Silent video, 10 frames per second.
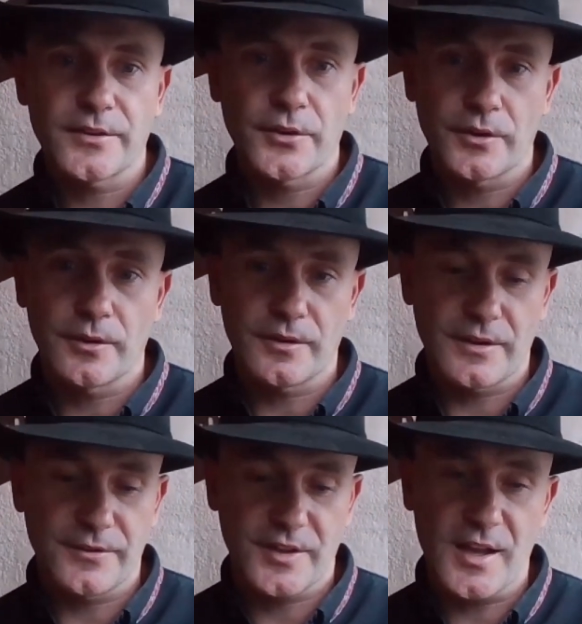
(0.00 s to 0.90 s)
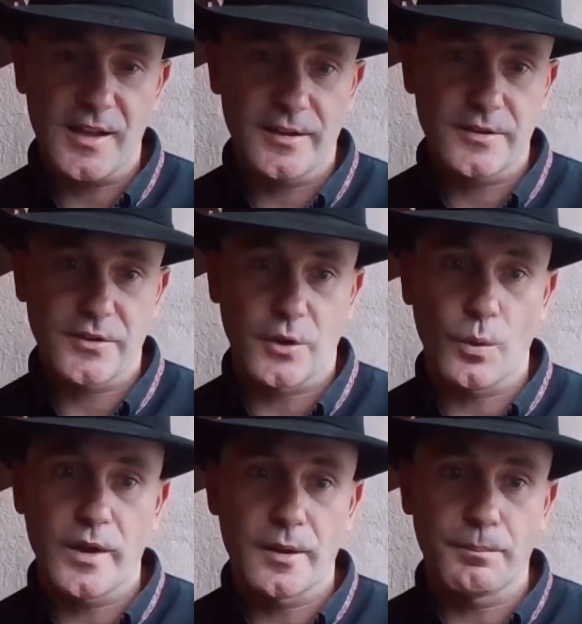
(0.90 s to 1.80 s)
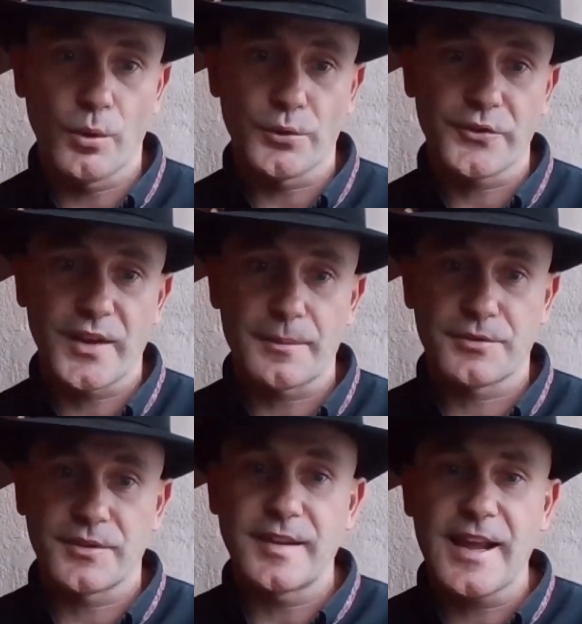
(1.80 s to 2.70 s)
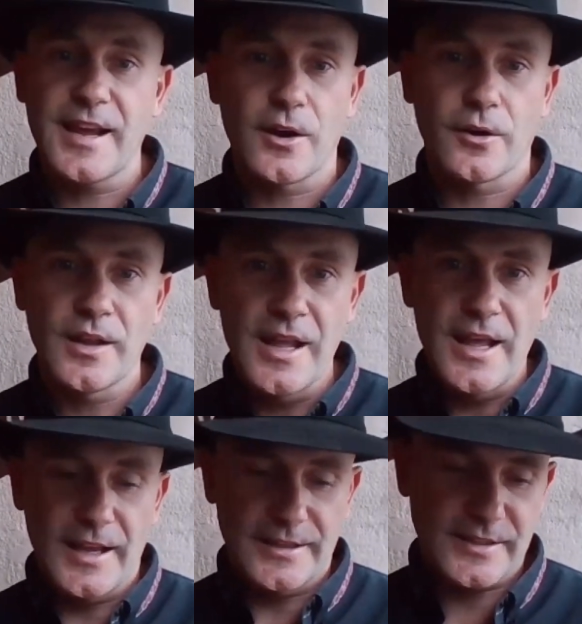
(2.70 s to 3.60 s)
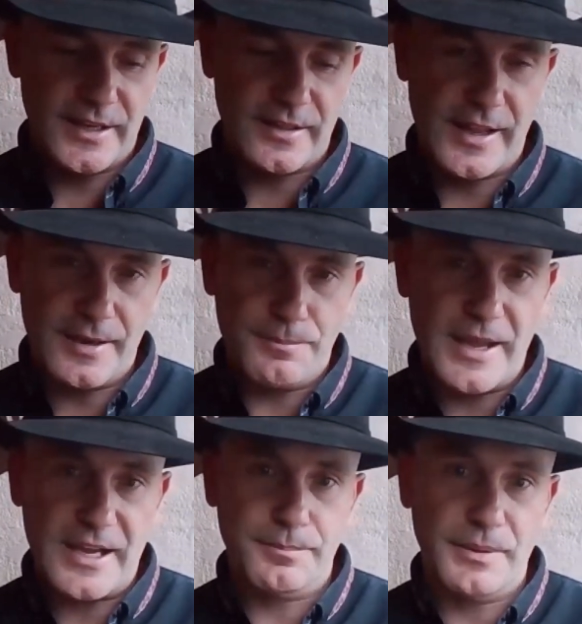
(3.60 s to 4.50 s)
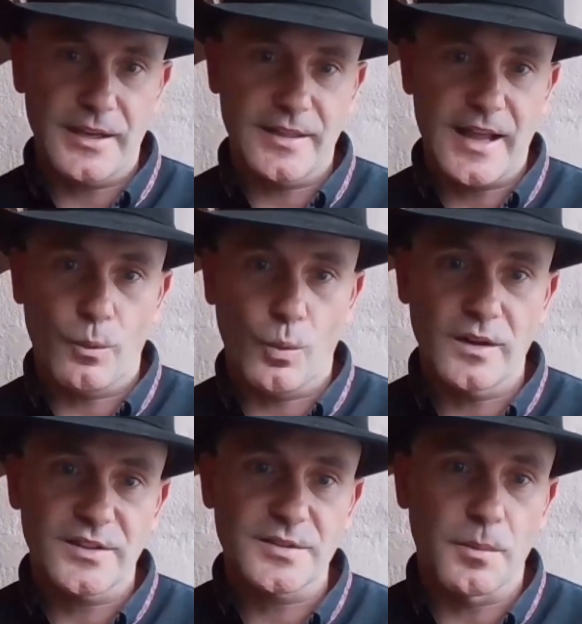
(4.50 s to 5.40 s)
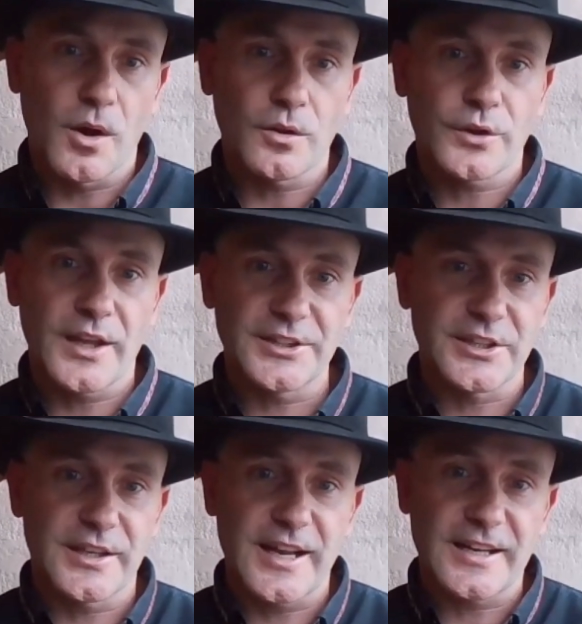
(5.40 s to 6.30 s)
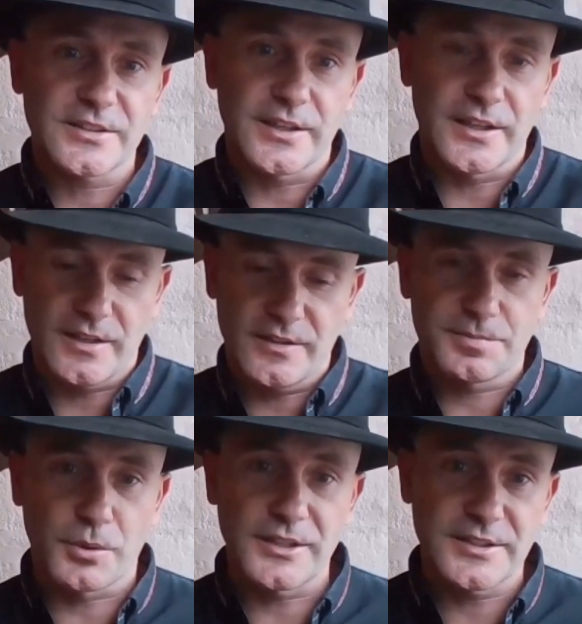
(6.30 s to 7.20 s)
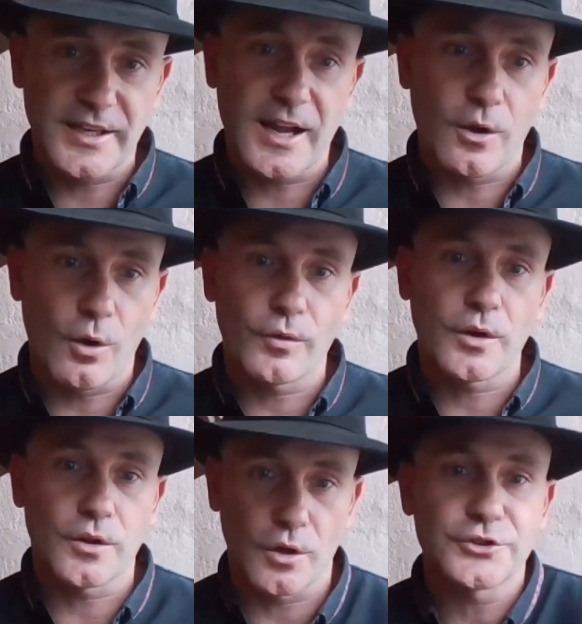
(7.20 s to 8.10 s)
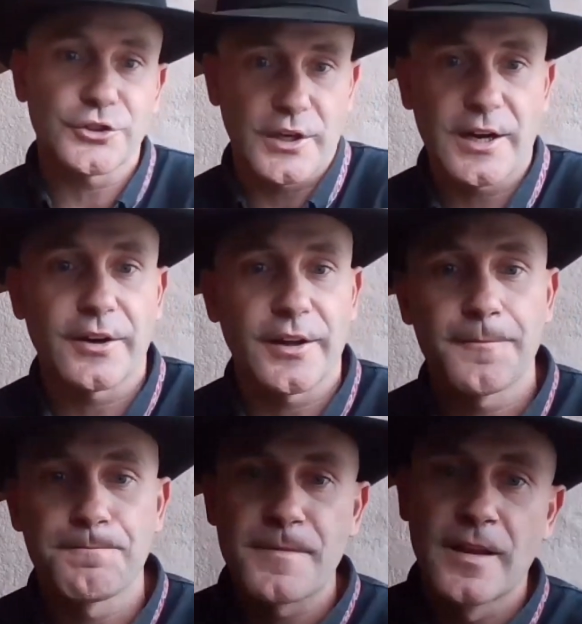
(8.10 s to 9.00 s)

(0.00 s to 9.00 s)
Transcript: So they're designed so when a bull steps down, instead of the impact being in that one small location, it actually spreads it out over a larger area.